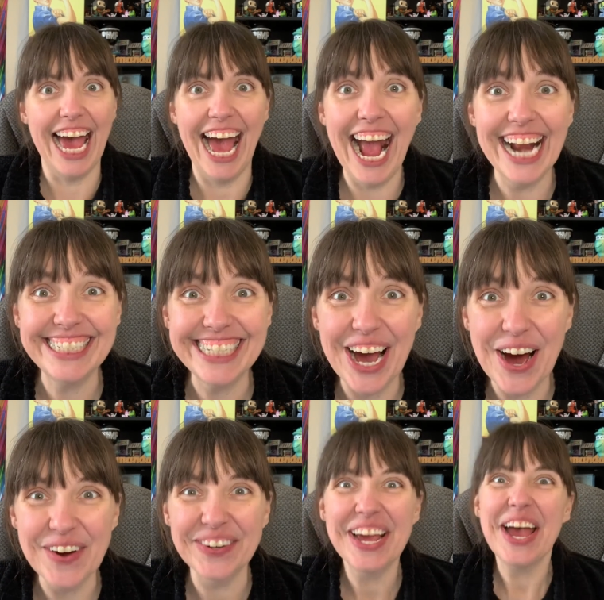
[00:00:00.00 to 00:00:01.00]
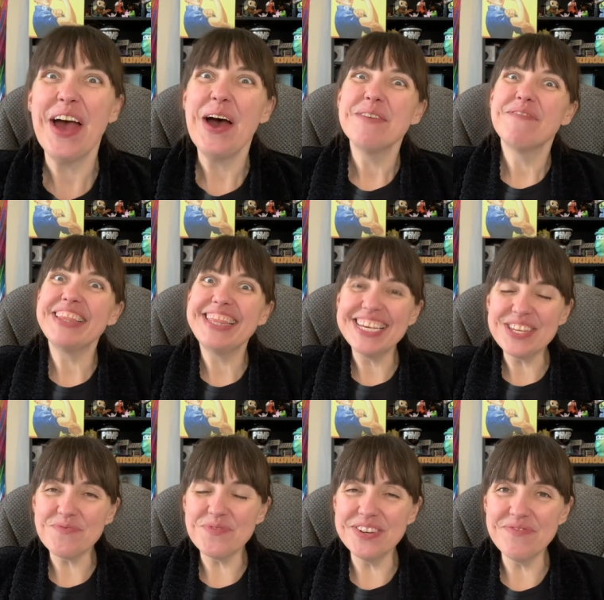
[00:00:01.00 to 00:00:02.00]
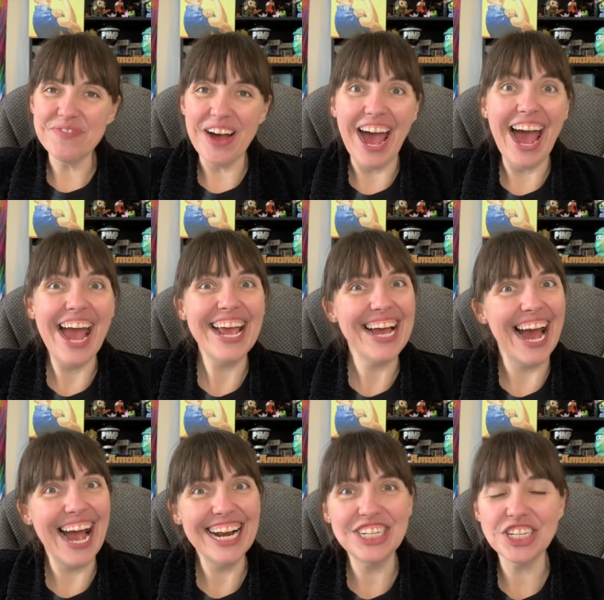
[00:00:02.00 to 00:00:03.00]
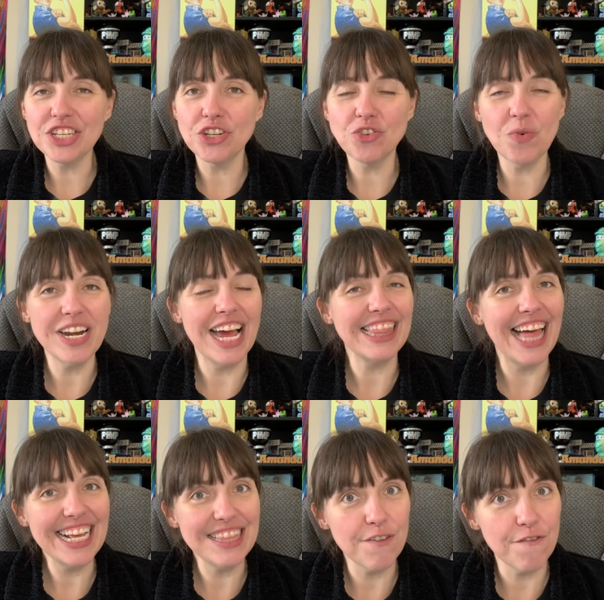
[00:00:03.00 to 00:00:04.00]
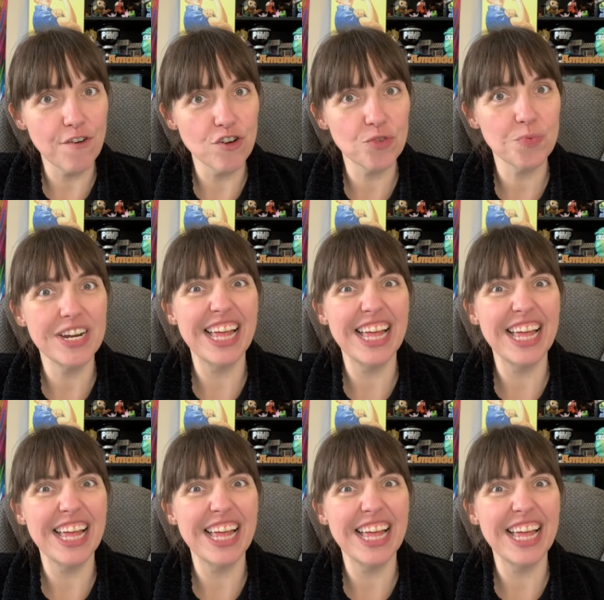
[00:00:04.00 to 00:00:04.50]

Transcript: I don't. But this one, I I just enjoyed. I liked the first one.